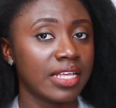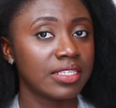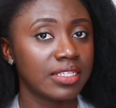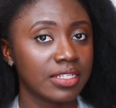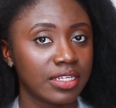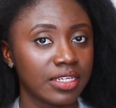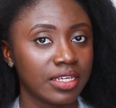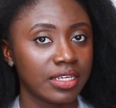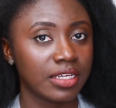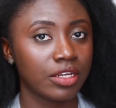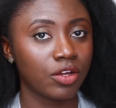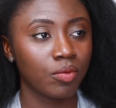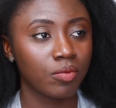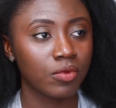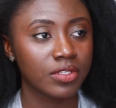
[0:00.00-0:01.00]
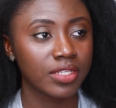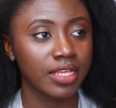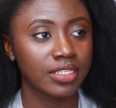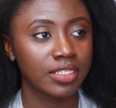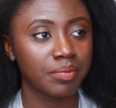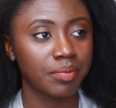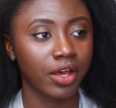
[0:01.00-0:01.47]
as sticky. It almost
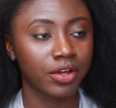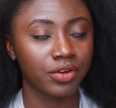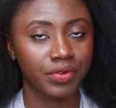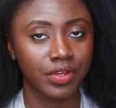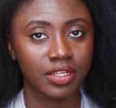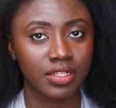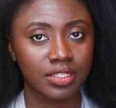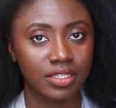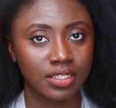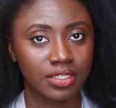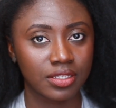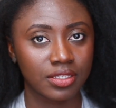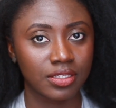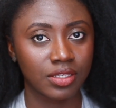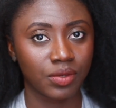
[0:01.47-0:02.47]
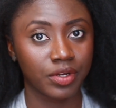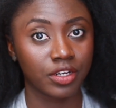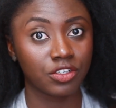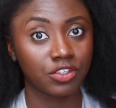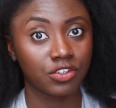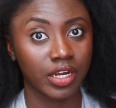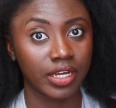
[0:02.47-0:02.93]
has a powdery consistency when
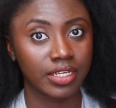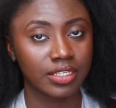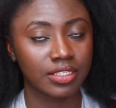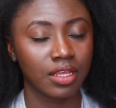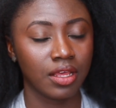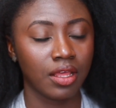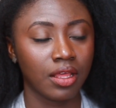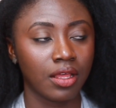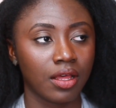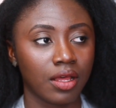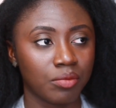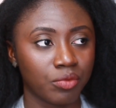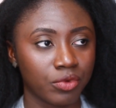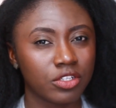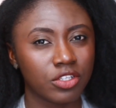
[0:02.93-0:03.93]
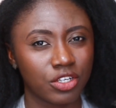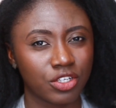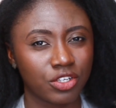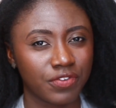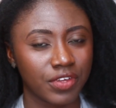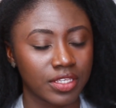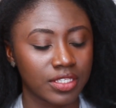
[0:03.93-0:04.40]
it dries um, when you
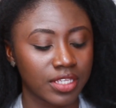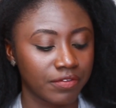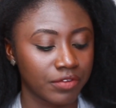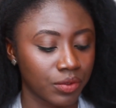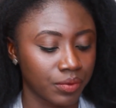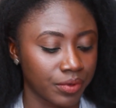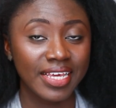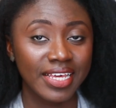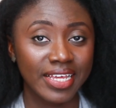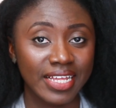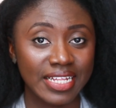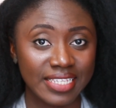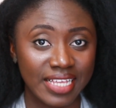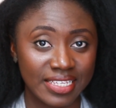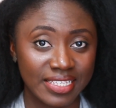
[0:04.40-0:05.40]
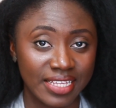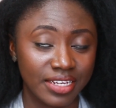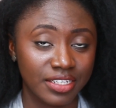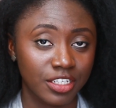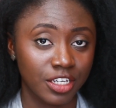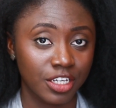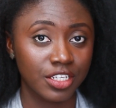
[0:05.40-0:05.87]
touch your face afterwards. It says that
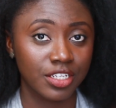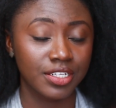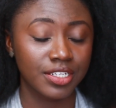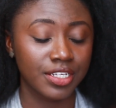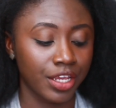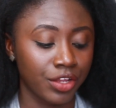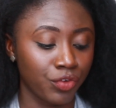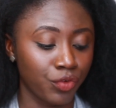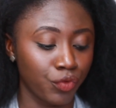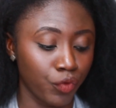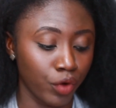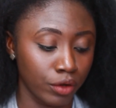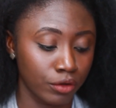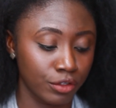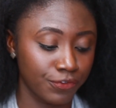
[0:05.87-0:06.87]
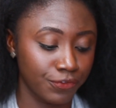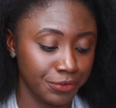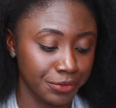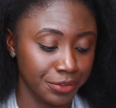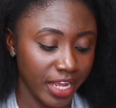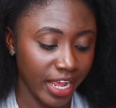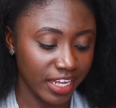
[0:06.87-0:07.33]
it does contain rose
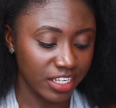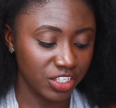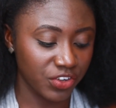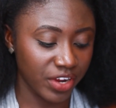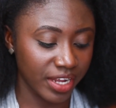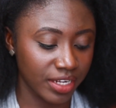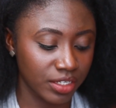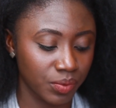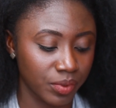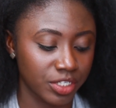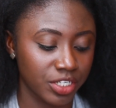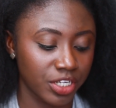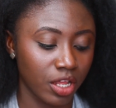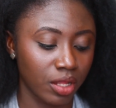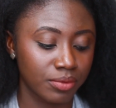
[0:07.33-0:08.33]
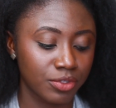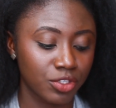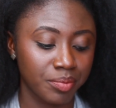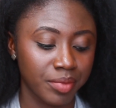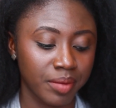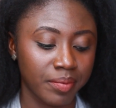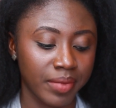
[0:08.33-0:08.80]
fruit extract which helps
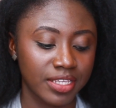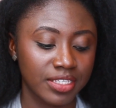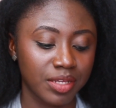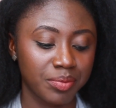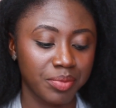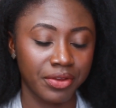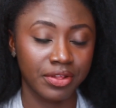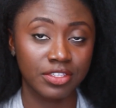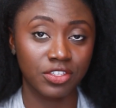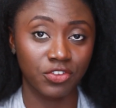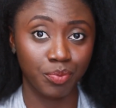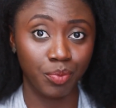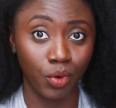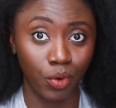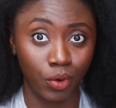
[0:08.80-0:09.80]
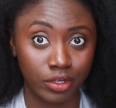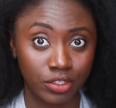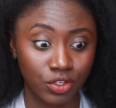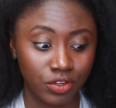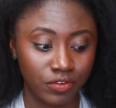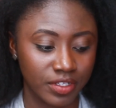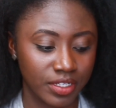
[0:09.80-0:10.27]
to minimize the appearance of
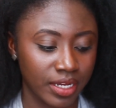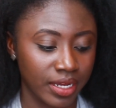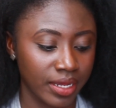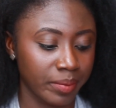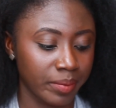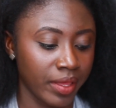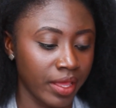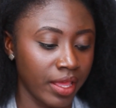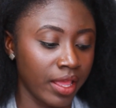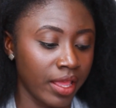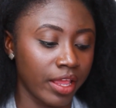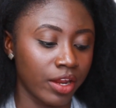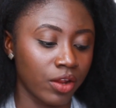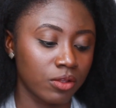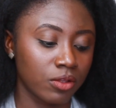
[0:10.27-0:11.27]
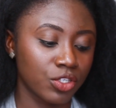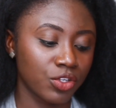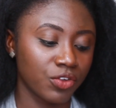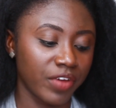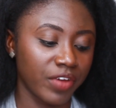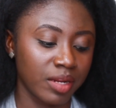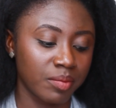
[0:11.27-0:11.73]
pores over time and
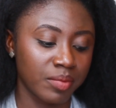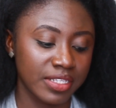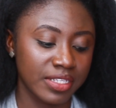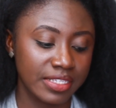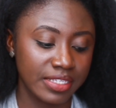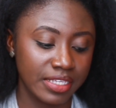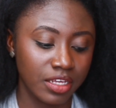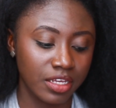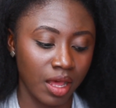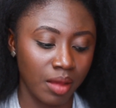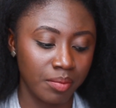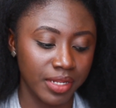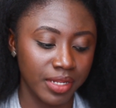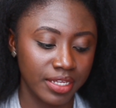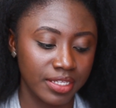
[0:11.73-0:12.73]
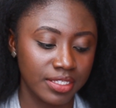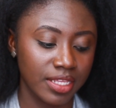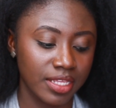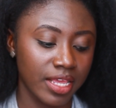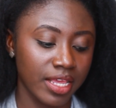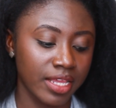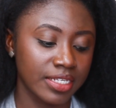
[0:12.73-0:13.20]
also vitamin C
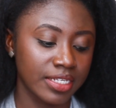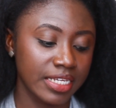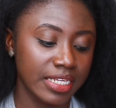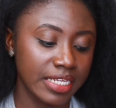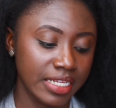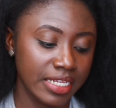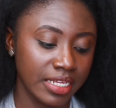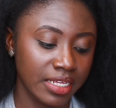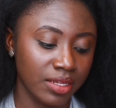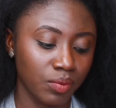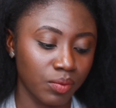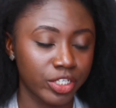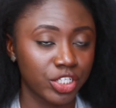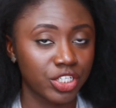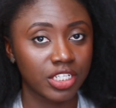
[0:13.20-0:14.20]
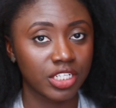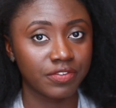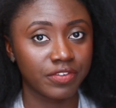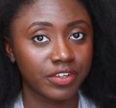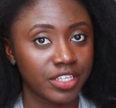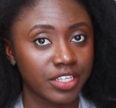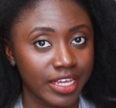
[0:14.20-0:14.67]
complex and E which
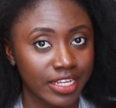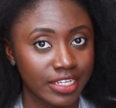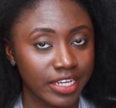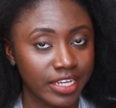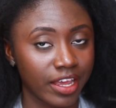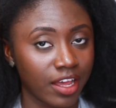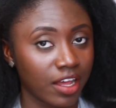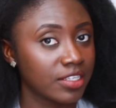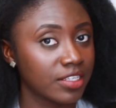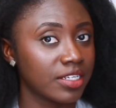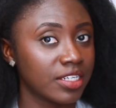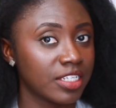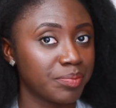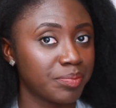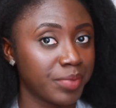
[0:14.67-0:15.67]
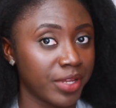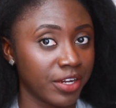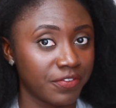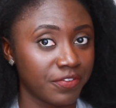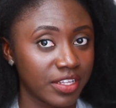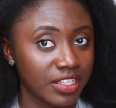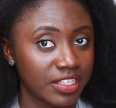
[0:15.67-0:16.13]
delivers antioxidant
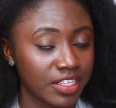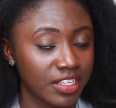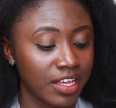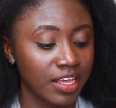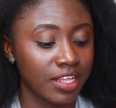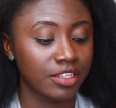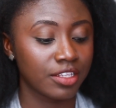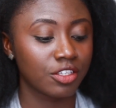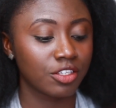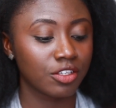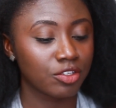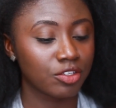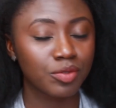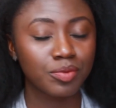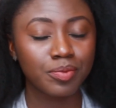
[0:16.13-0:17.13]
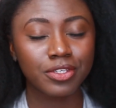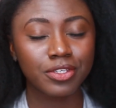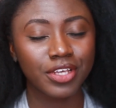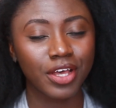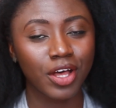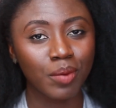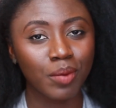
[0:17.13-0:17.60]
benefits. This is also
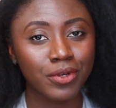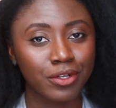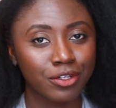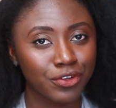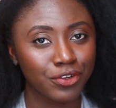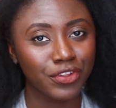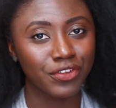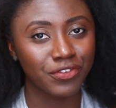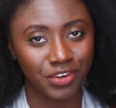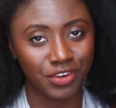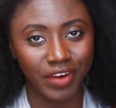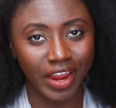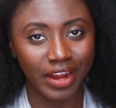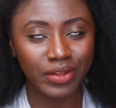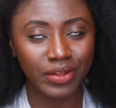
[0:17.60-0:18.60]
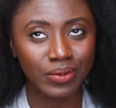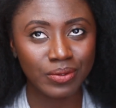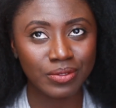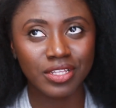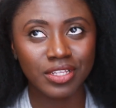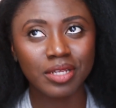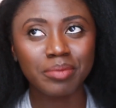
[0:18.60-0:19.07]
supposed to help control the free
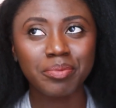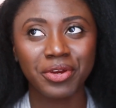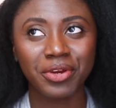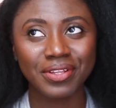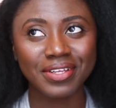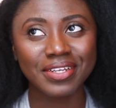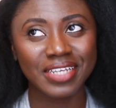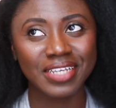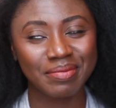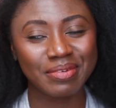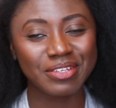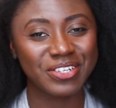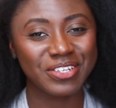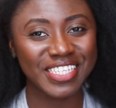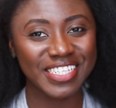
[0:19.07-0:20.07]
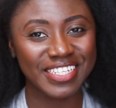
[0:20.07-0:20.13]
radicals that apparently damage your